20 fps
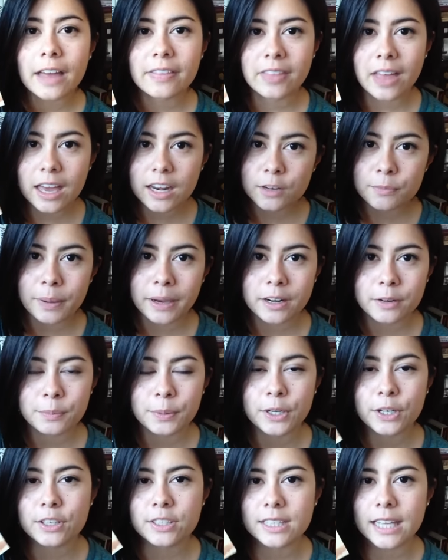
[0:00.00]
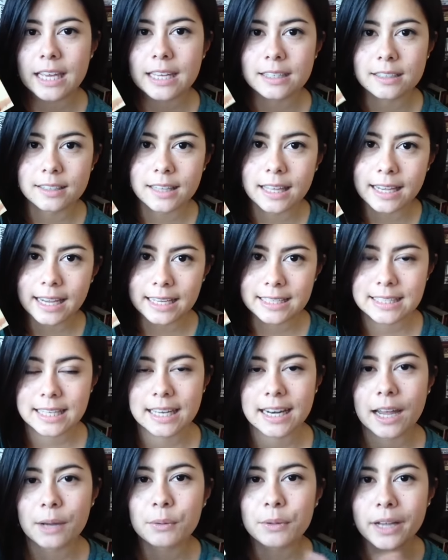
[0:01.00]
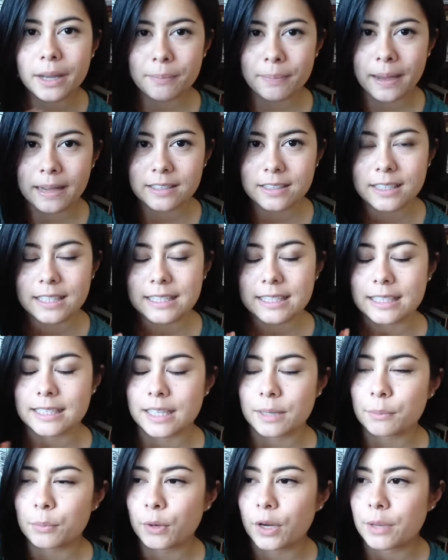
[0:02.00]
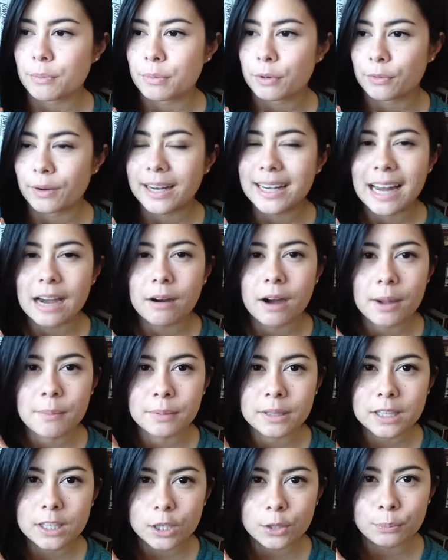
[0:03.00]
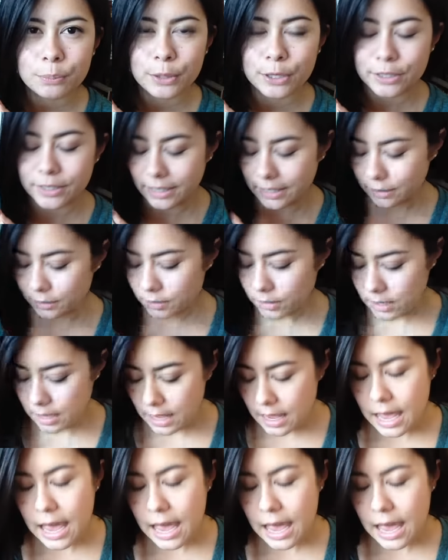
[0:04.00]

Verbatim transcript: at the end of Bout of Books, and like I said, I will get back to this at some point, but right now I'm a little burned out.